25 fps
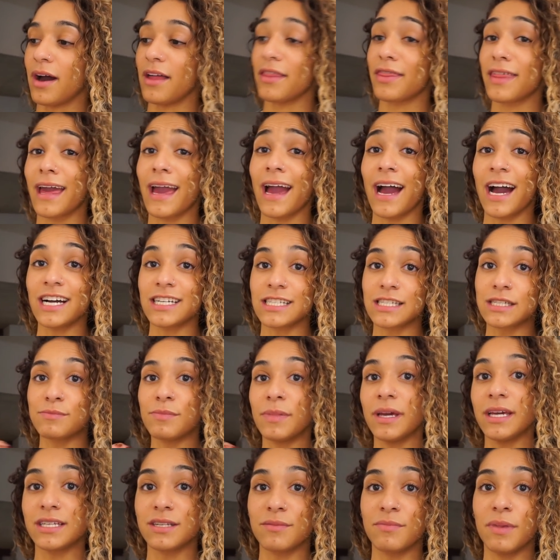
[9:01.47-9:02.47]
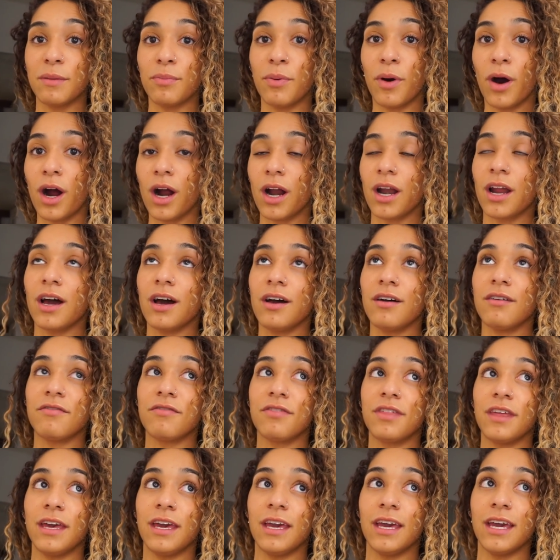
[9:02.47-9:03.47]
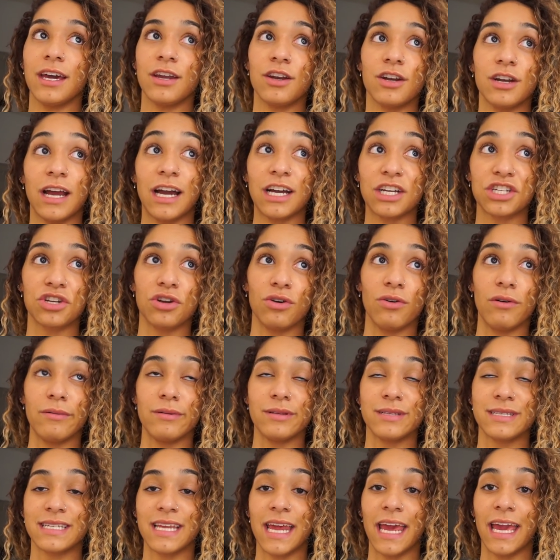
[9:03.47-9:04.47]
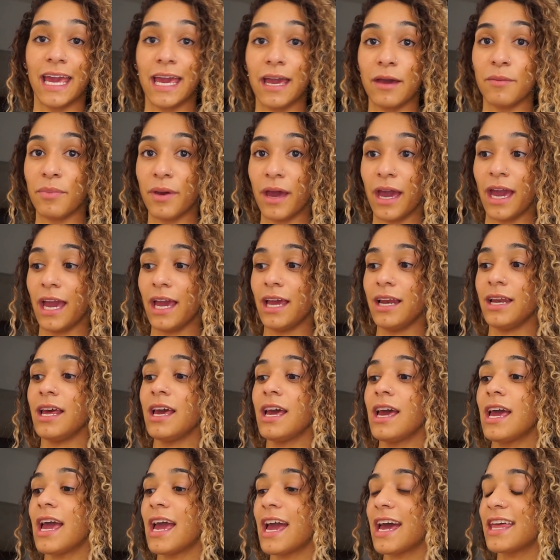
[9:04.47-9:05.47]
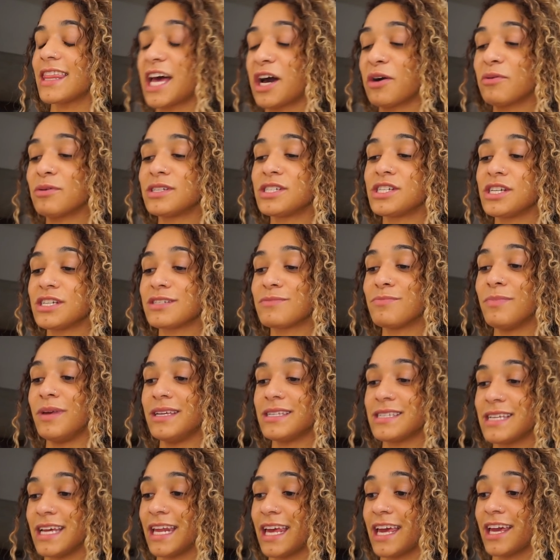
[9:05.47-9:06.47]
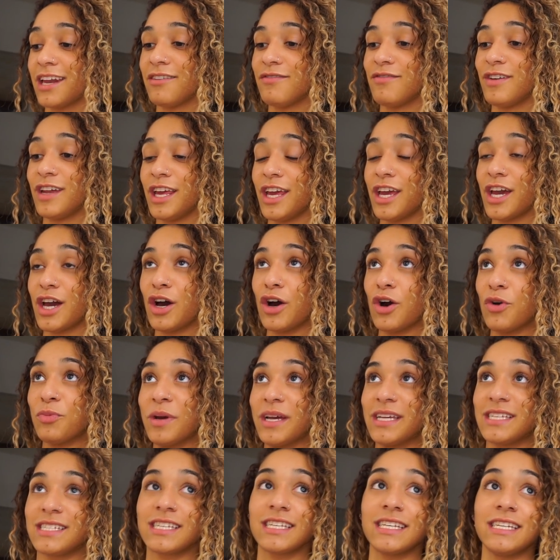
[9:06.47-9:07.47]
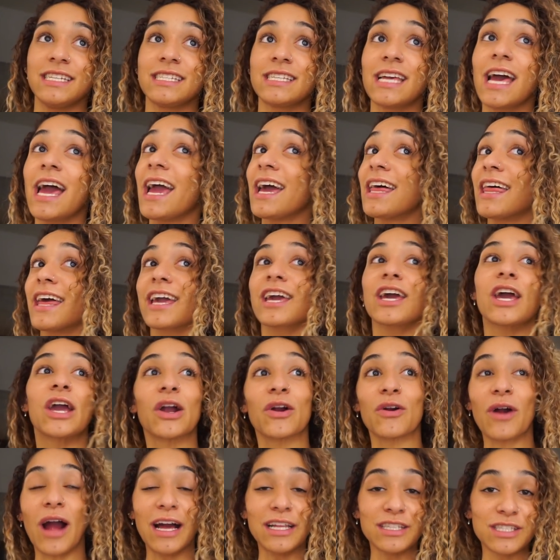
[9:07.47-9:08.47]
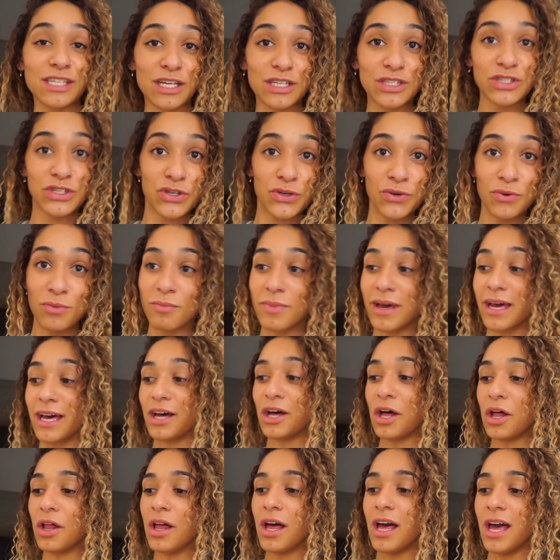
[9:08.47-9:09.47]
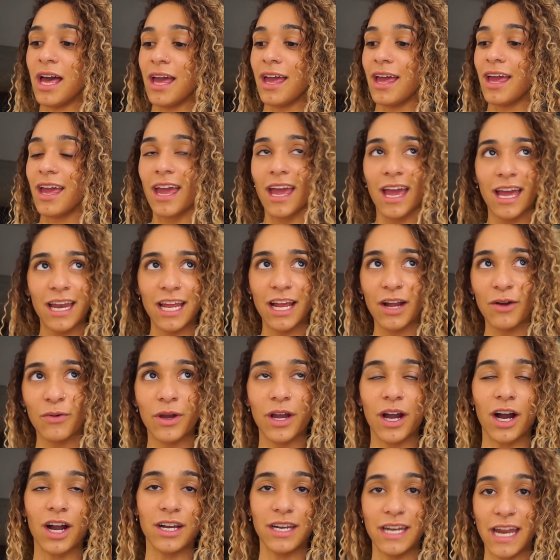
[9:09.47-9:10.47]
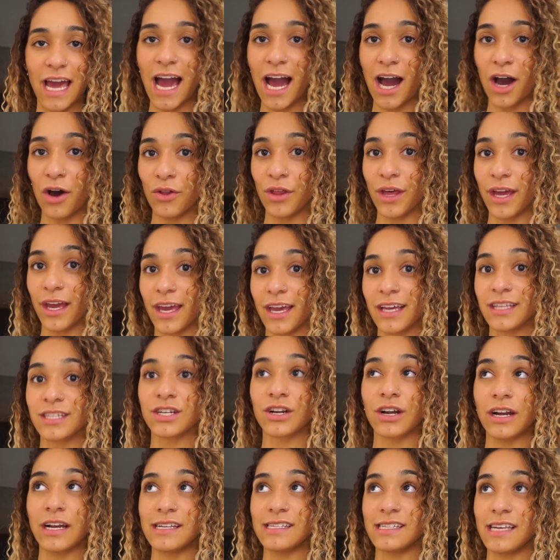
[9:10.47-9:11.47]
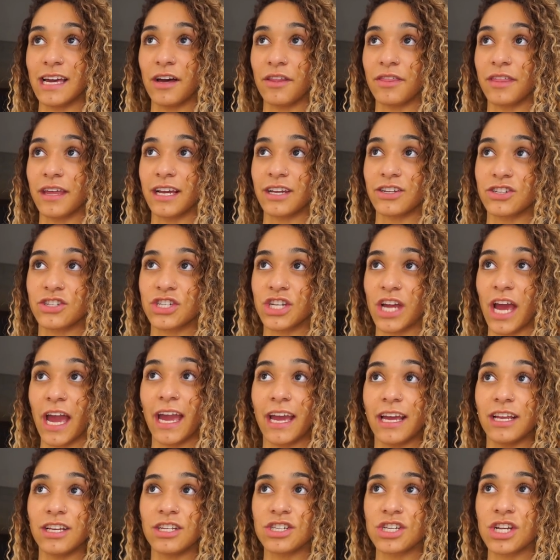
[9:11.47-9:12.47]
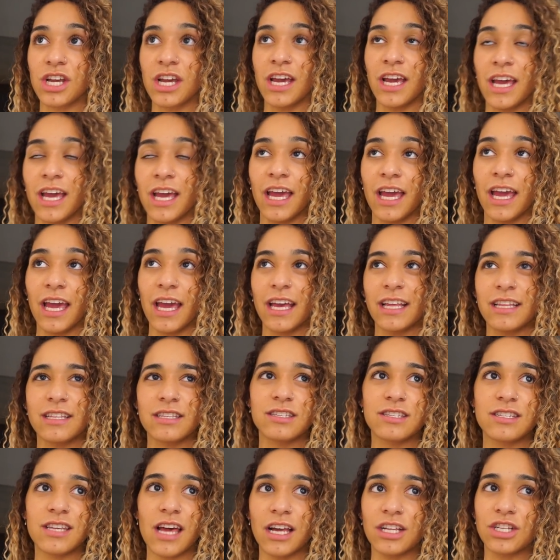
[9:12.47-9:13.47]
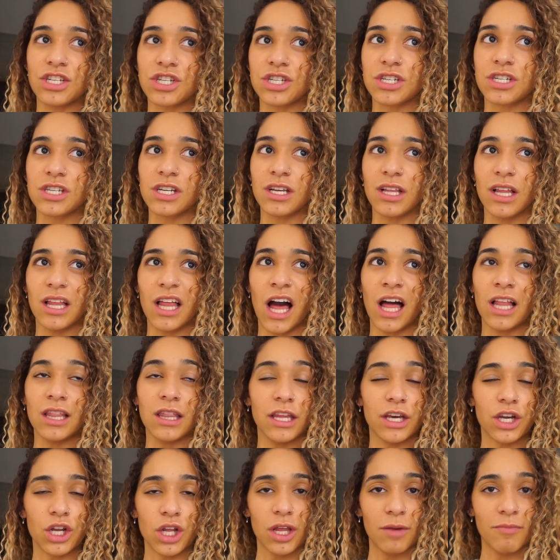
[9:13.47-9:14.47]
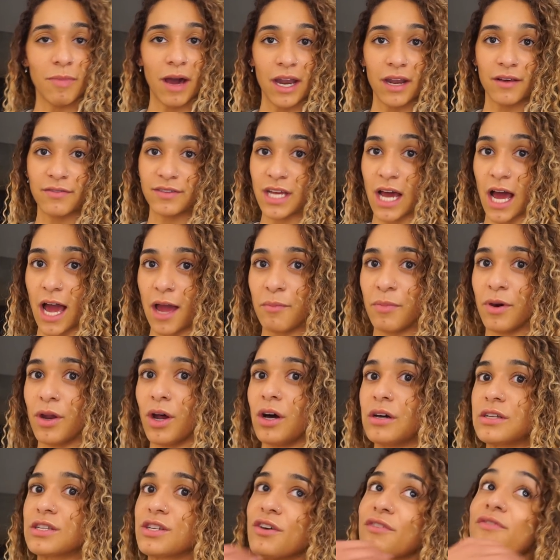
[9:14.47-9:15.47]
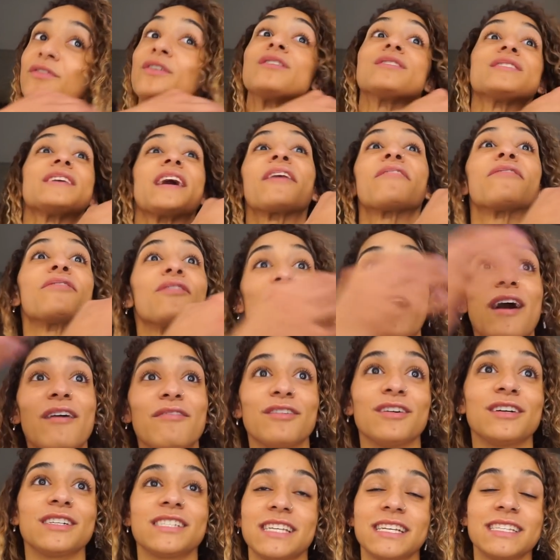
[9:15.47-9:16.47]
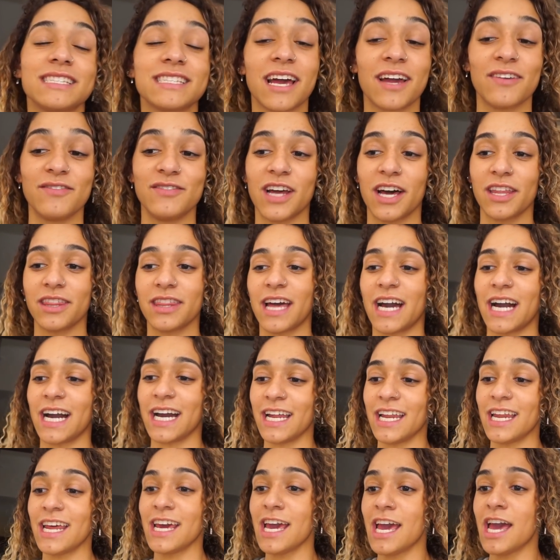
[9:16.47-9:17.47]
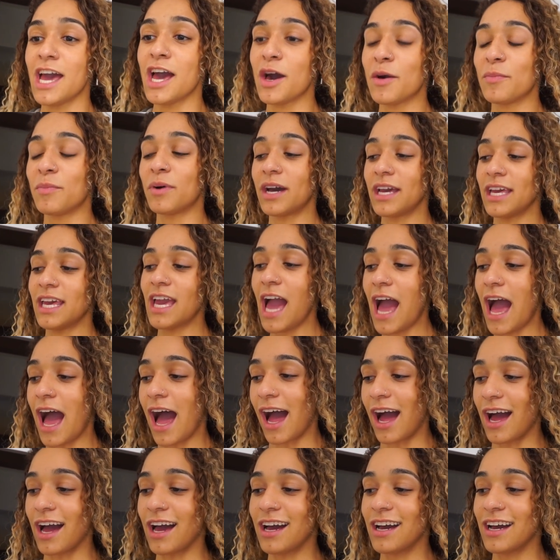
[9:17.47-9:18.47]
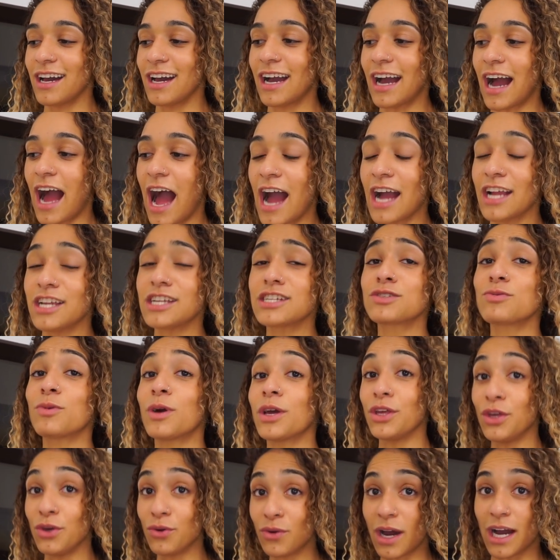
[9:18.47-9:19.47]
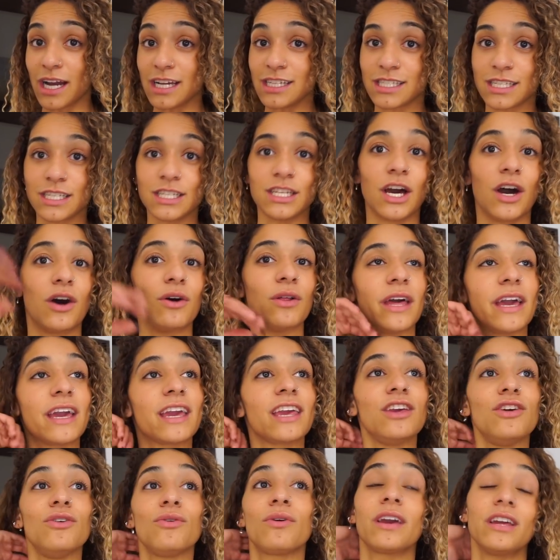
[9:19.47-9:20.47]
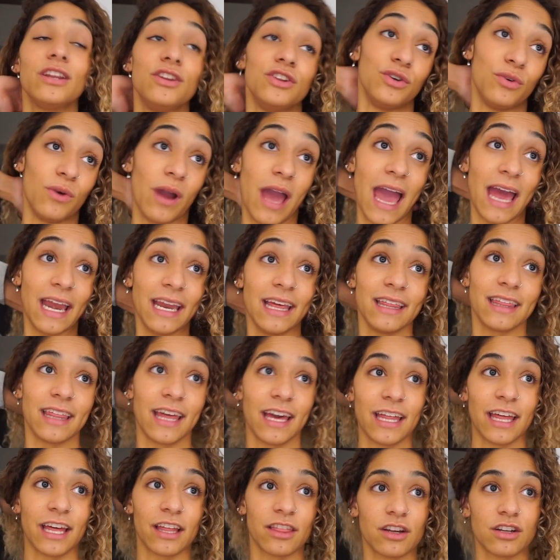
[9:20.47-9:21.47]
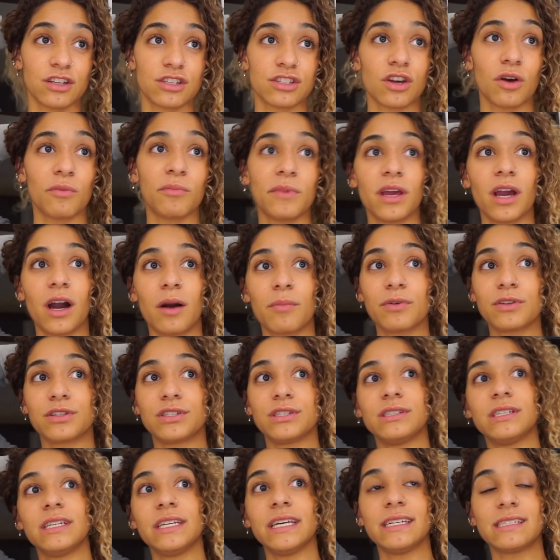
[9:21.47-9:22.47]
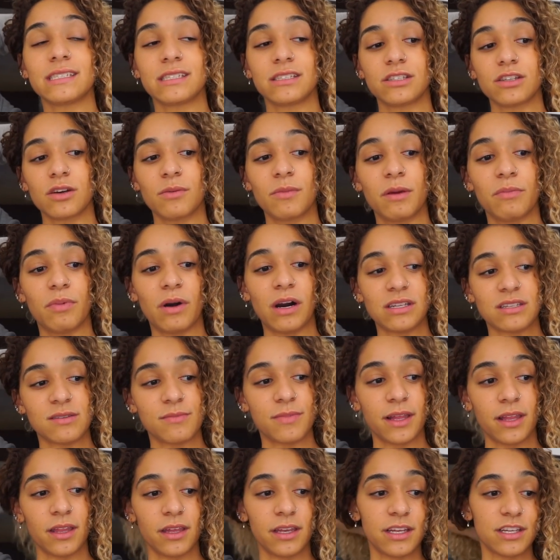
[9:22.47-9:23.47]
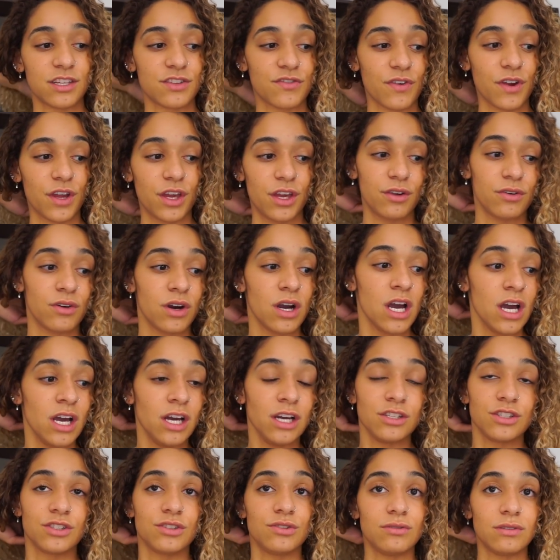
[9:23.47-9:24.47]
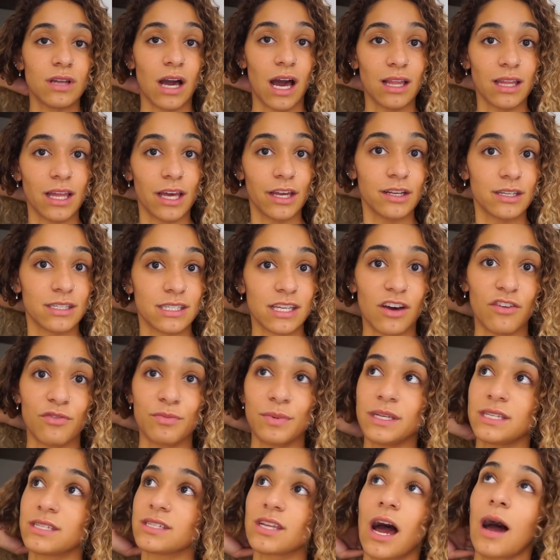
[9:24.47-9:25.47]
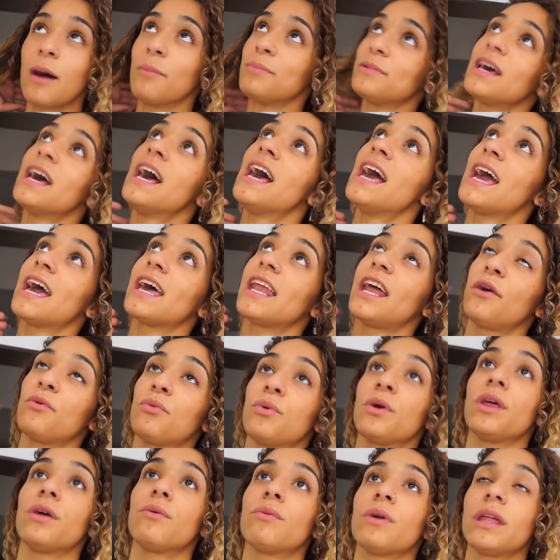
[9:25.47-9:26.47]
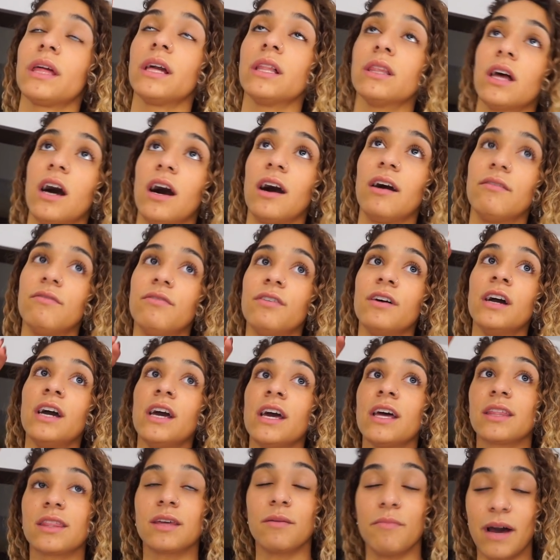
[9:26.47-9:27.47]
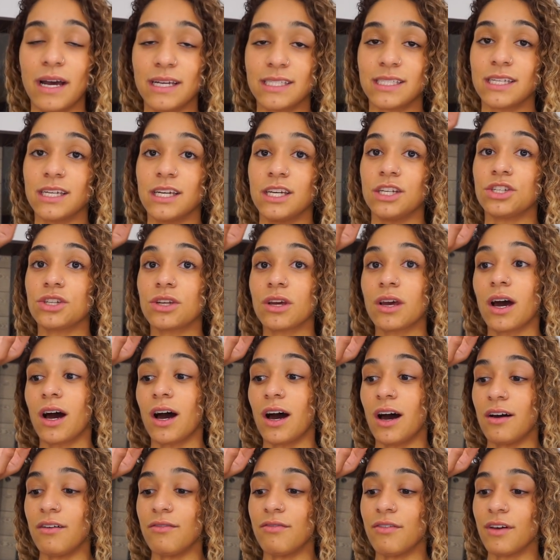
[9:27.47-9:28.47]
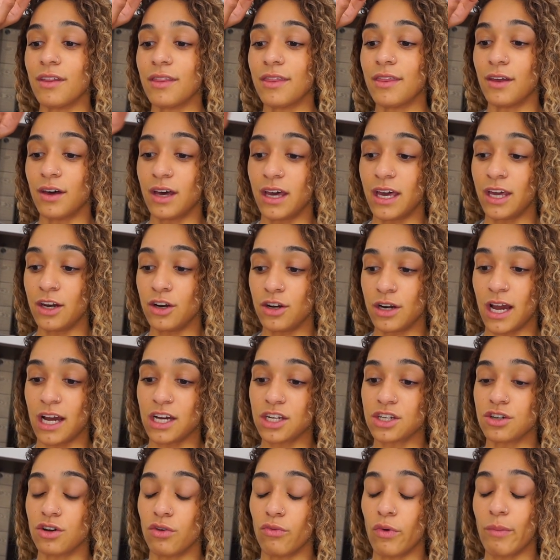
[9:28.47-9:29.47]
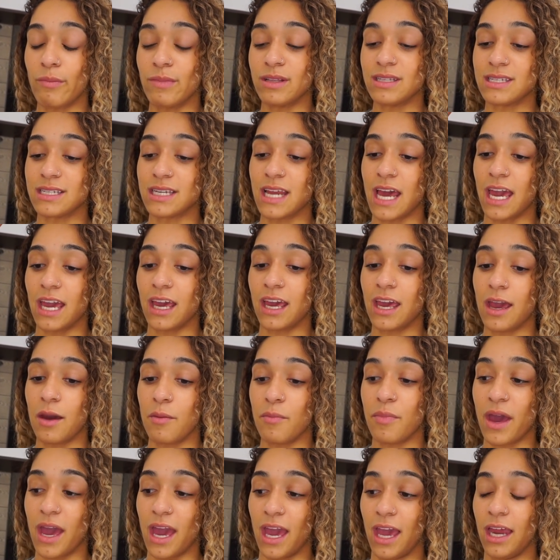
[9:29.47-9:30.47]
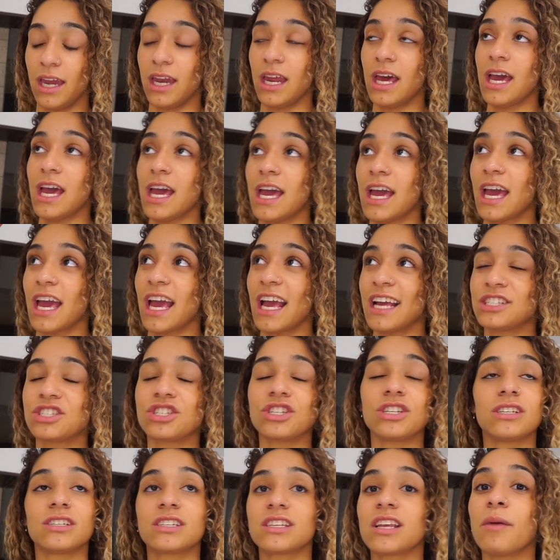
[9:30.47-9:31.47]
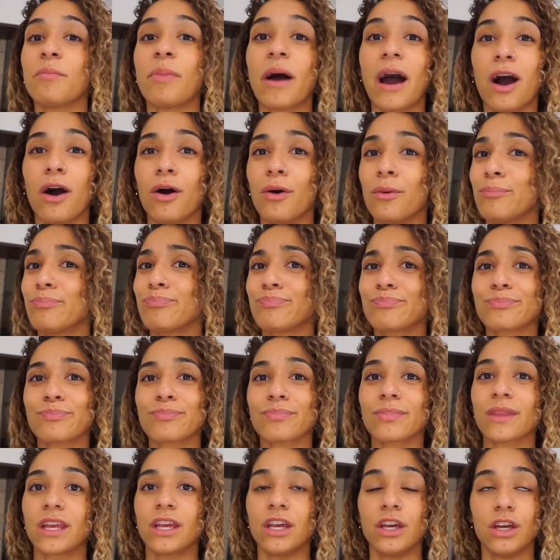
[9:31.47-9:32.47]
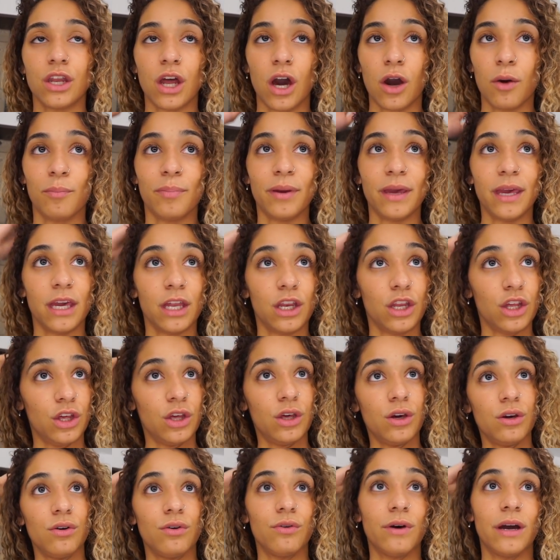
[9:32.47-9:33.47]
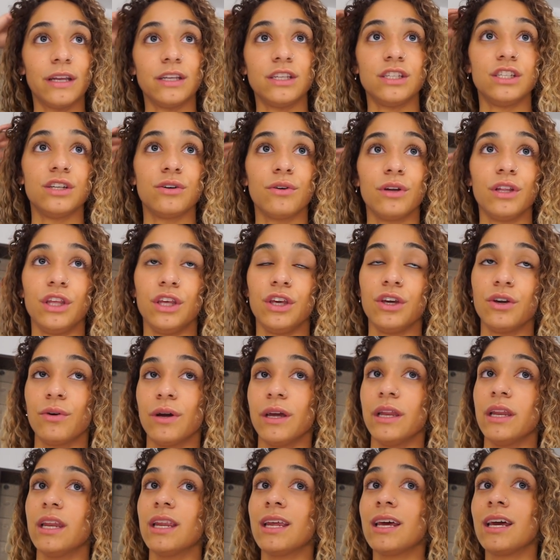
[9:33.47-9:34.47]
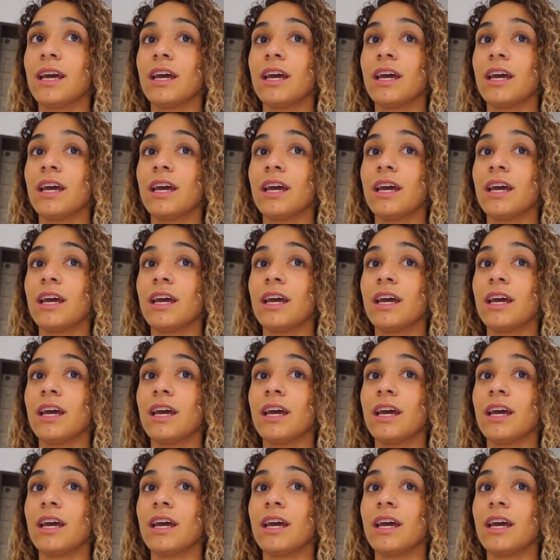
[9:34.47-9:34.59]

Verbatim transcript: they asked me to be part of the International Women's Day campaign, and that was just me sitting in a video basically saying like, congrats on 2 mil. And here we are now. Like, it's crazy how things change in such a little amount of time, but also it feels like forever since I've done that. But yeah, I just want you guys to know, like, you can do anything. Like, there's so many opportunities and so many possibilities for you. Do not let yourself be stopped. And I really, really love the message of the International Women's Day campaign. It's just about, you know, being you and doing you and